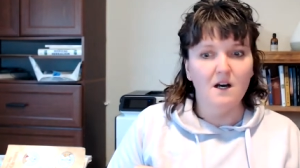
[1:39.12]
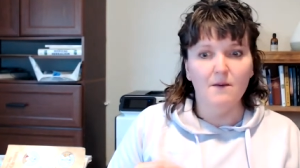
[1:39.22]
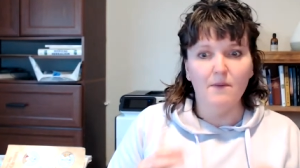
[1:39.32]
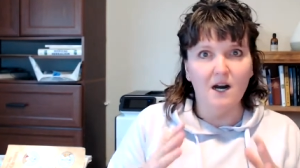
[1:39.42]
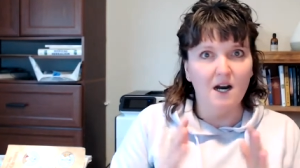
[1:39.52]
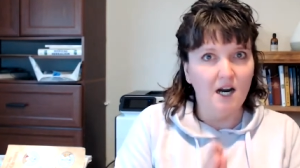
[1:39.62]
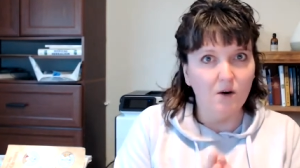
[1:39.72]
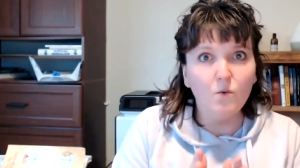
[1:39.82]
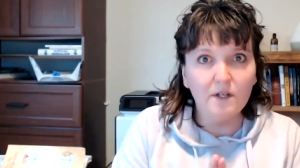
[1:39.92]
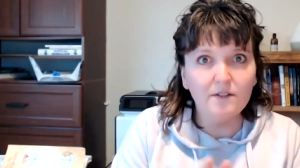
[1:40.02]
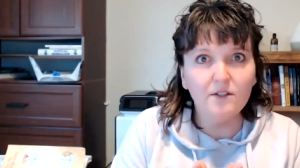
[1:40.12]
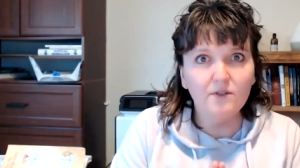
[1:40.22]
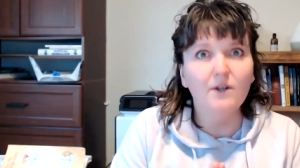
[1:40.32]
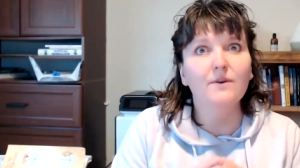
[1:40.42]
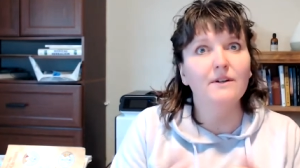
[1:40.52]
How will you
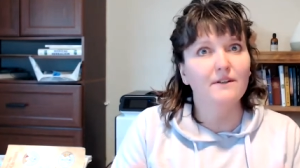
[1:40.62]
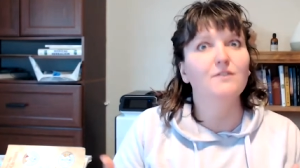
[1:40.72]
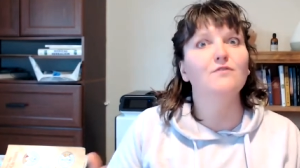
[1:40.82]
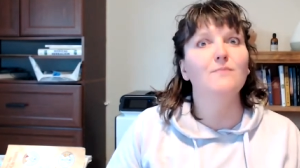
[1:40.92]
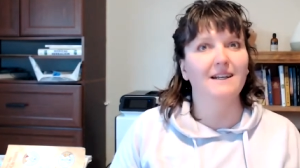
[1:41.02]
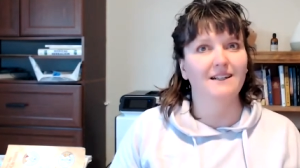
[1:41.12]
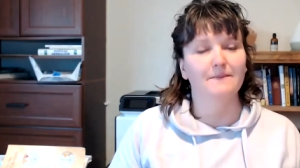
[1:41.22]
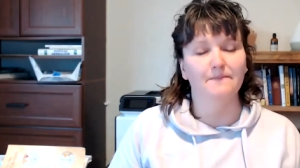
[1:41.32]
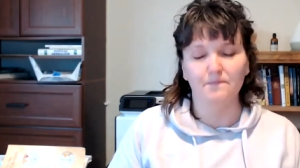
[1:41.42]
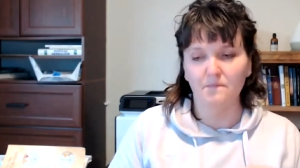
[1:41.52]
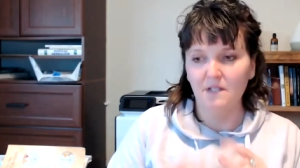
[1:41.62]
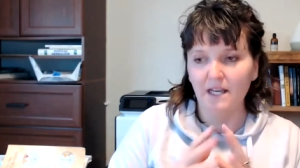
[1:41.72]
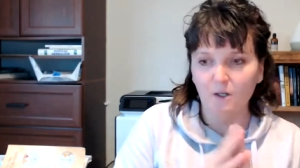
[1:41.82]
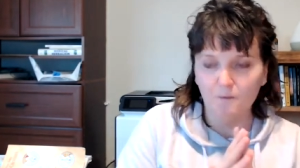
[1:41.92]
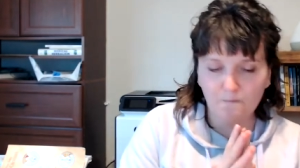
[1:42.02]
know if you've made it?
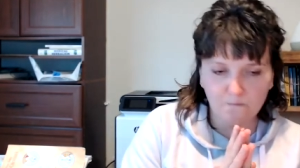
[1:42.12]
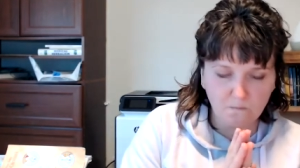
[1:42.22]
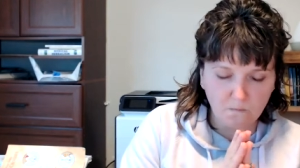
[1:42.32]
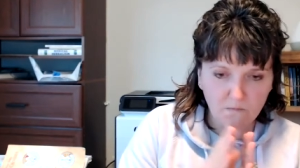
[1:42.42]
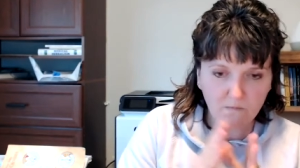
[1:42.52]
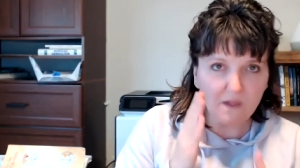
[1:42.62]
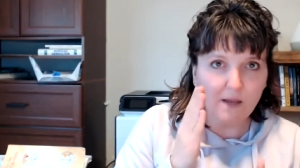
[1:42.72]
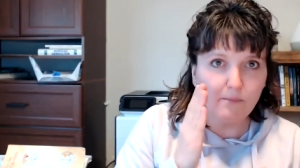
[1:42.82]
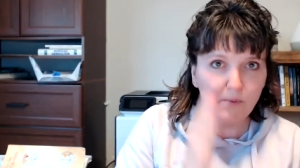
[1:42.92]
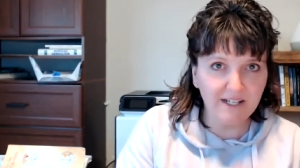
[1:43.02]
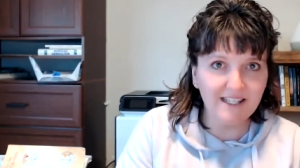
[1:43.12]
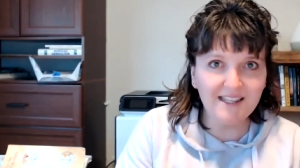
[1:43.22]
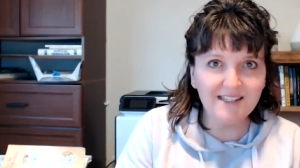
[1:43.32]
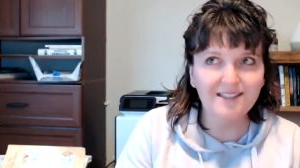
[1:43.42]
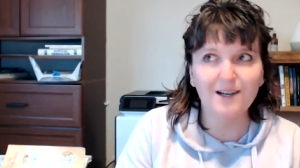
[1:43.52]
Now, I'm
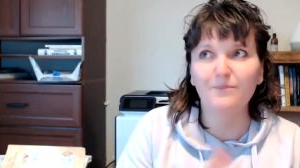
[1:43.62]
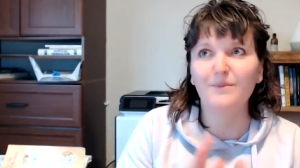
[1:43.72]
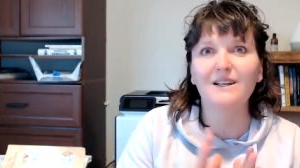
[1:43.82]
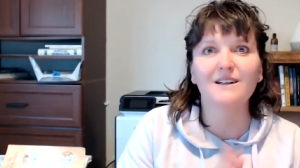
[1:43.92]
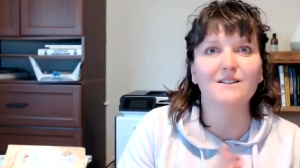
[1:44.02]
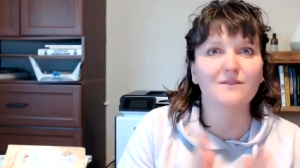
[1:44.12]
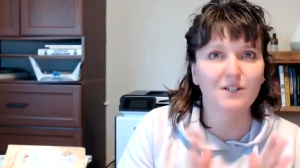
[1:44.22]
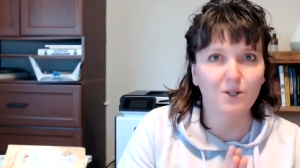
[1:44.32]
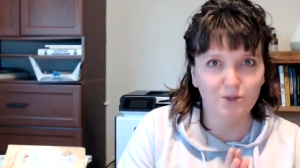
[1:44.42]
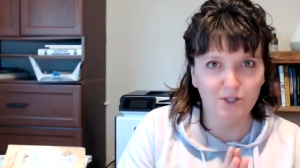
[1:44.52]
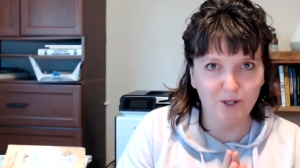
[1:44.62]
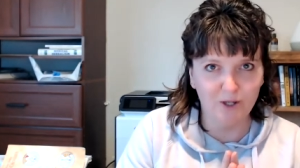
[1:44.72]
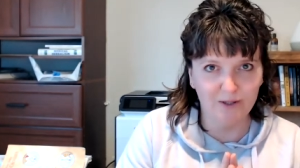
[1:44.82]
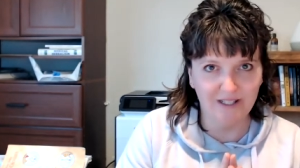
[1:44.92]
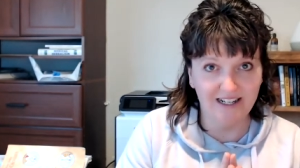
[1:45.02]
bringing this up because of a coaching
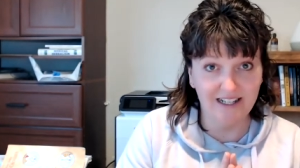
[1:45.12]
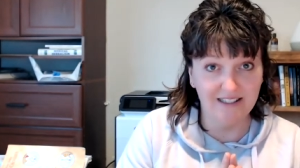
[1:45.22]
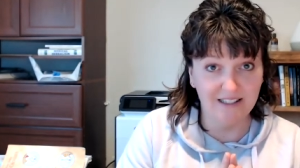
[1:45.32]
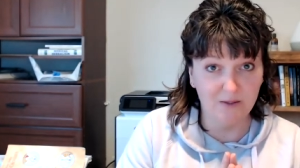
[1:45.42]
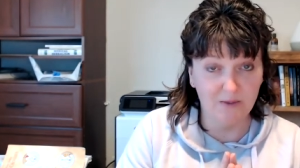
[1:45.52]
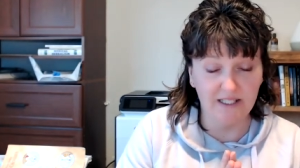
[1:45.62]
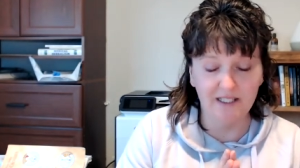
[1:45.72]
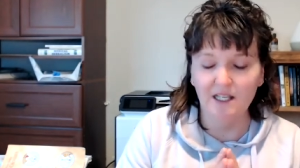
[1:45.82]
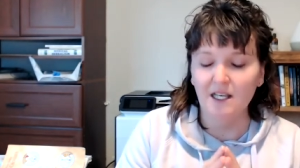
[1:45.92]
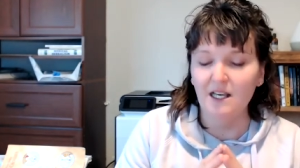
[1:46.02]
call that I had this week.